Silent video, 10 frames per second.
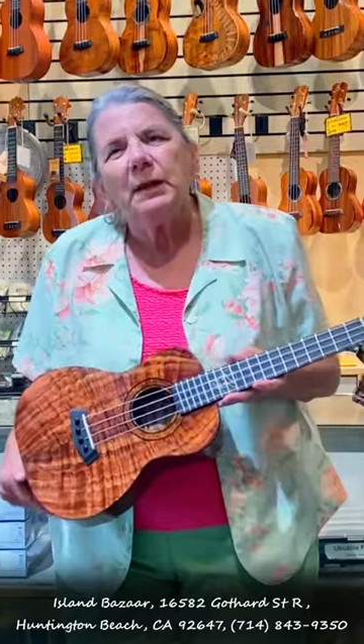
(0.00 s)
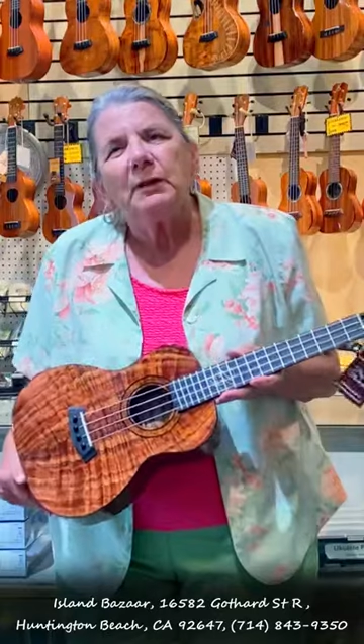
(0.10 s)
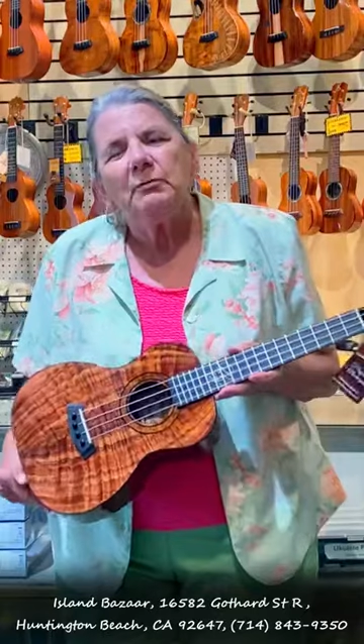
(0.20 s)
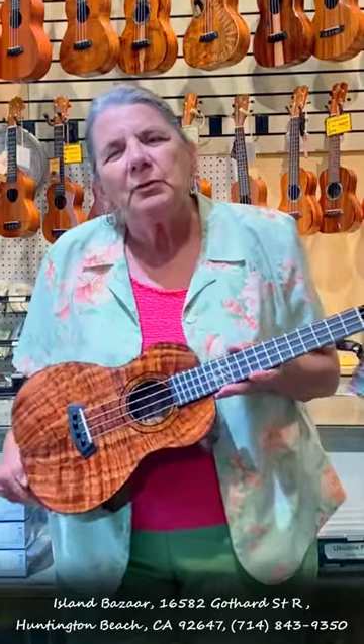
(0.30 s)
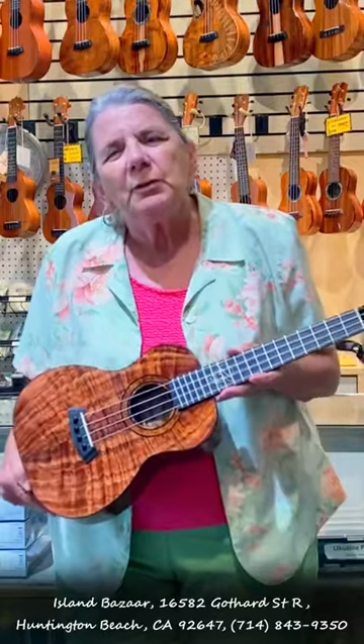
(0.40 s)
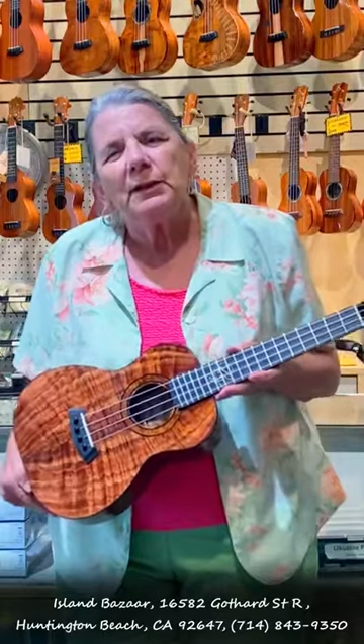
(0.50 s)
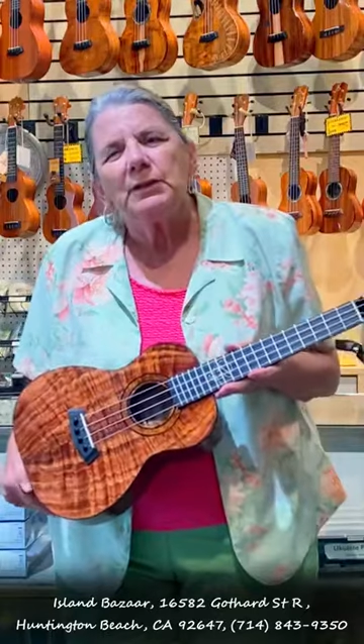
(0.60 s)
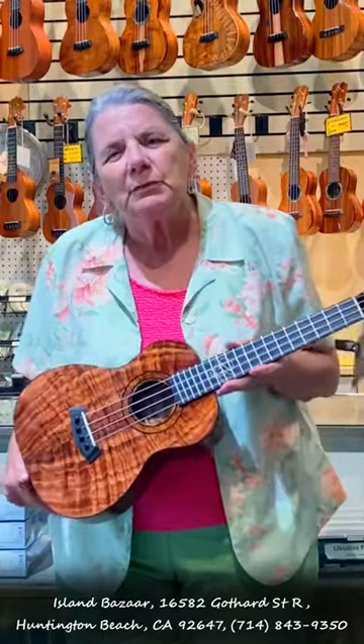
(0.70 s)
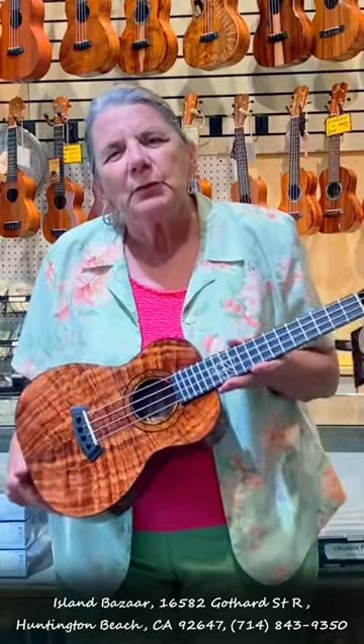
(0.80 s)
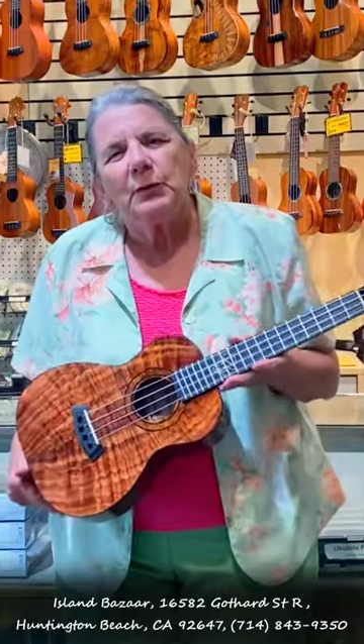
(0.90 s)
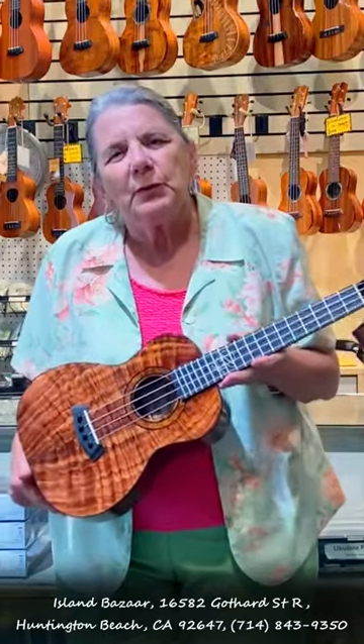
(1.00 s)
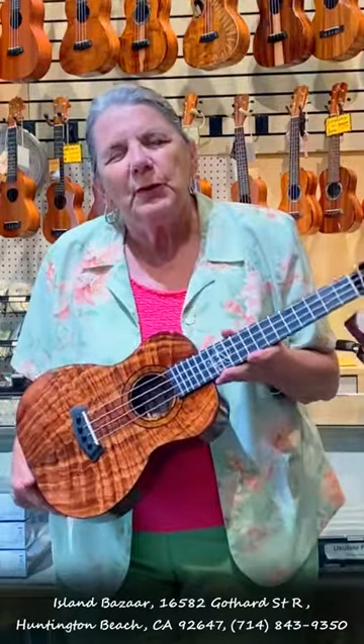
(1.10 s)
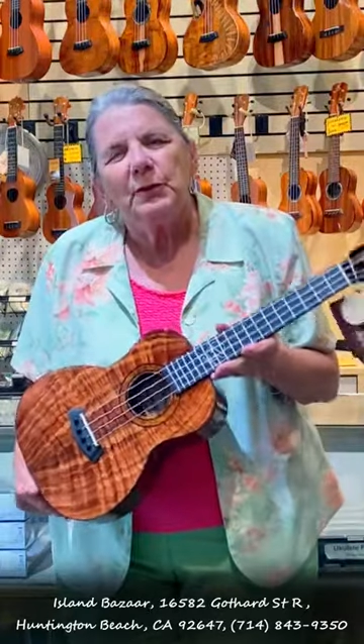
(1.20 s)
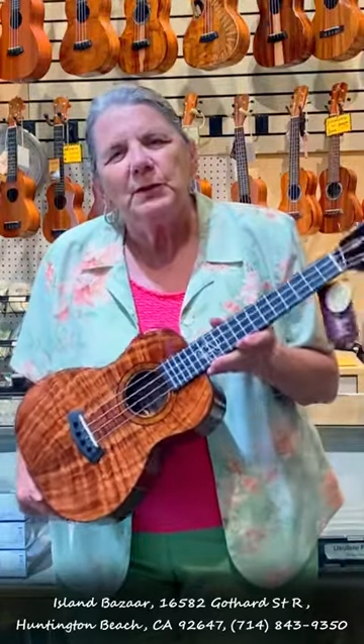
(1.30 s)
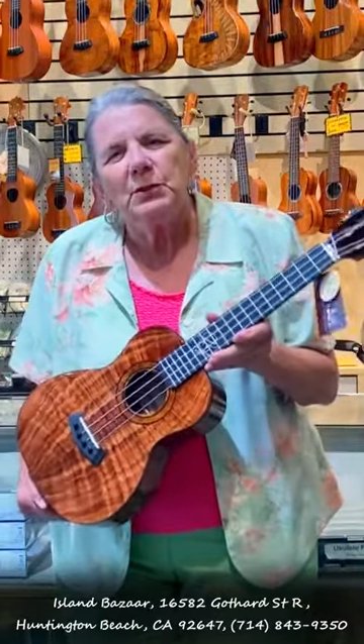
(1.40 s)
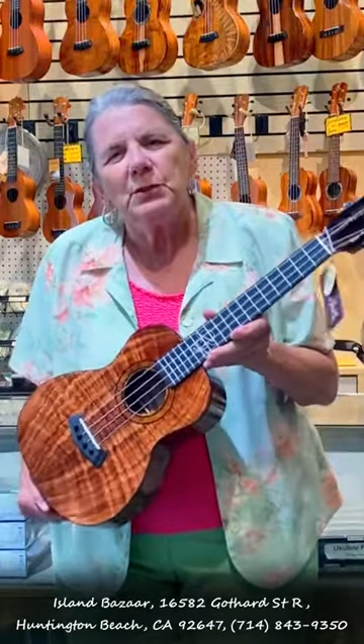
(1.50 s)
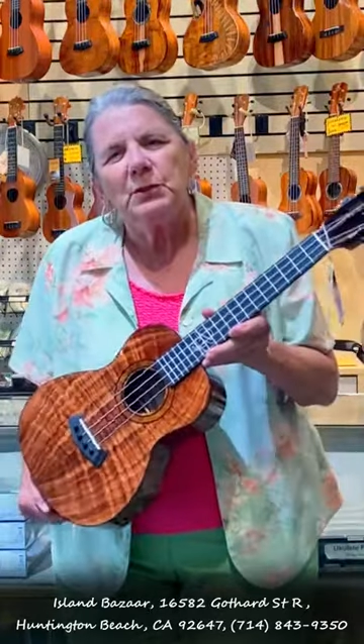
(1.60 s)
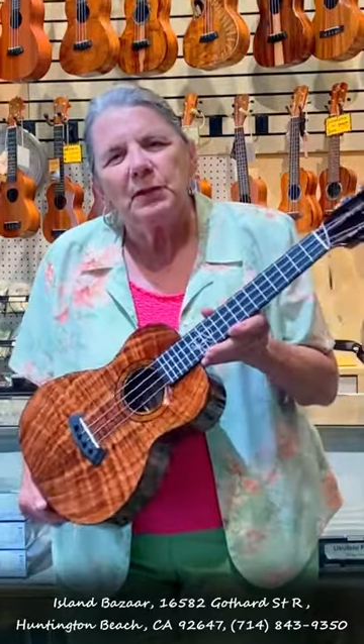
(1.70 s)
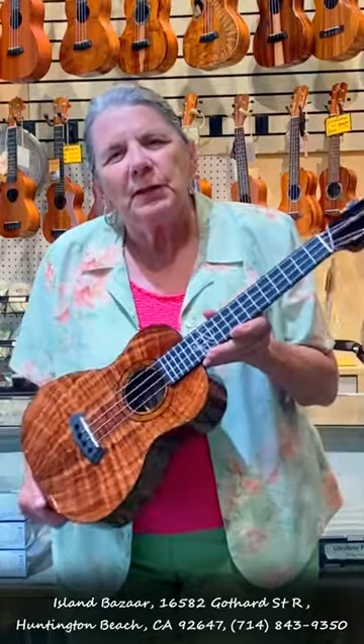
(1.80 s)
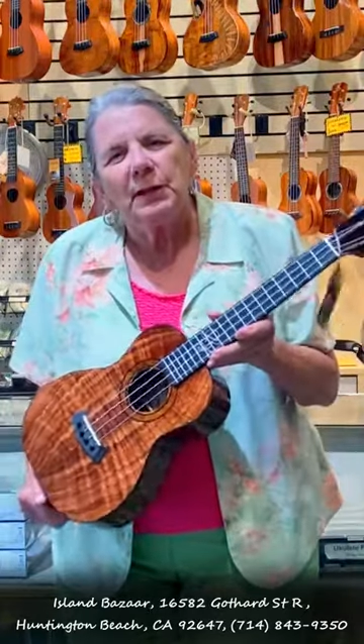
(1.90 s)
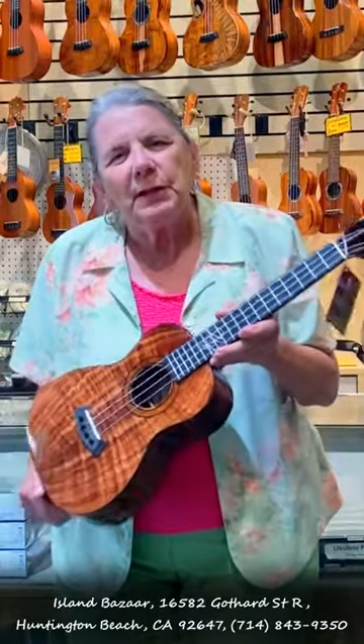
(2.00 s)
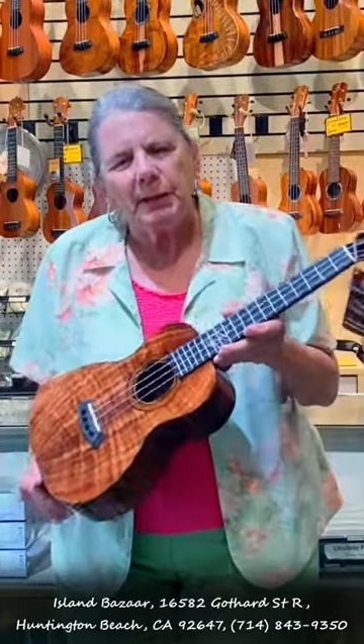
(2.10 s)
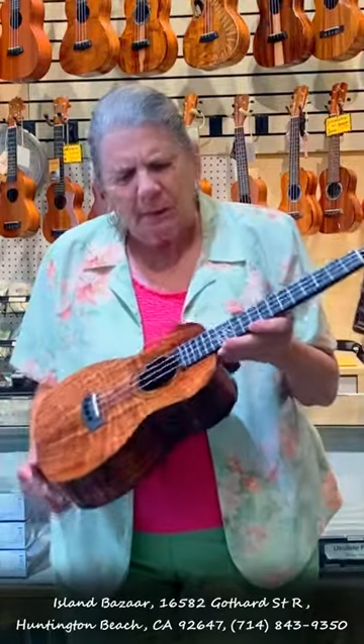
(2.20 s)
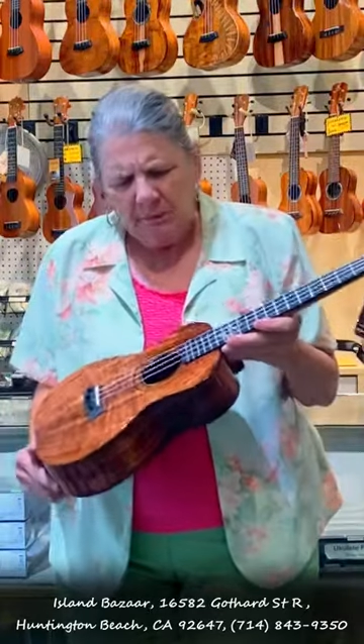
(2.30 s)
play a few licks for you on this ukulele.